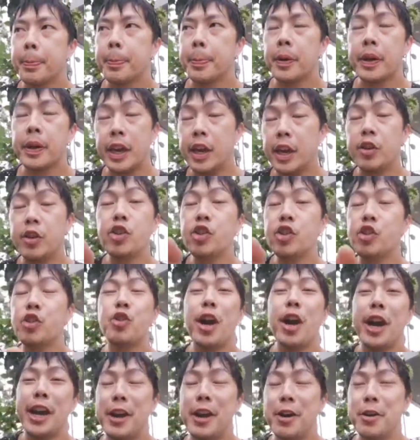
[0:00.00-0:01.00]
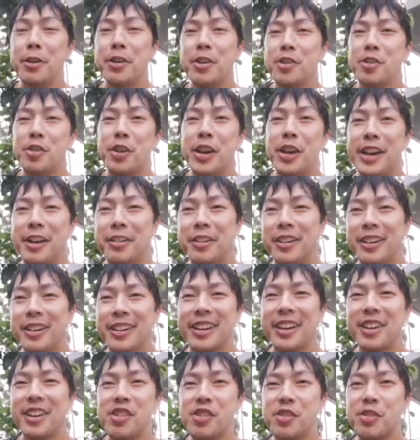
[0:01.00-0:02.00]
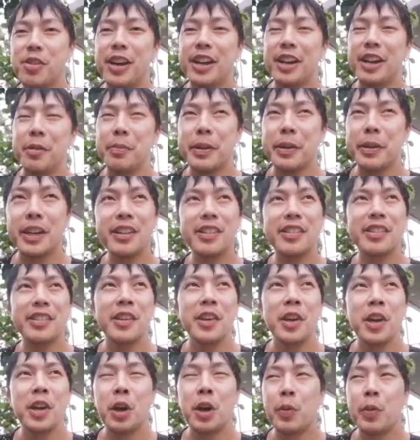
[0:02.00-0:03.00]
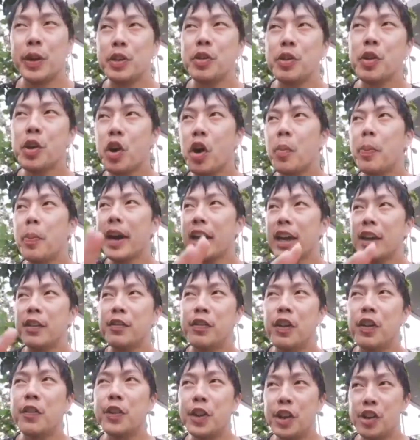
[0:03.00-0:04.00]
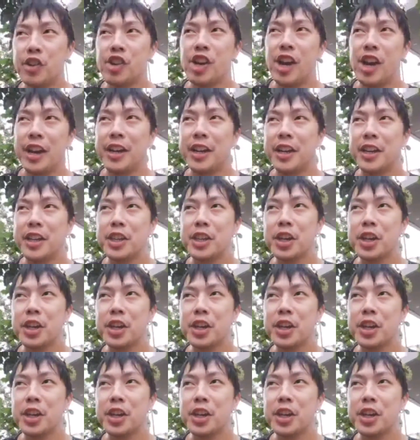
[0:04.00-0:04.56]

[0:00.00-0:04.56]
okay, and just try it out. Just try it out. Okay, just try it out. Because when you go back and forth on the chart,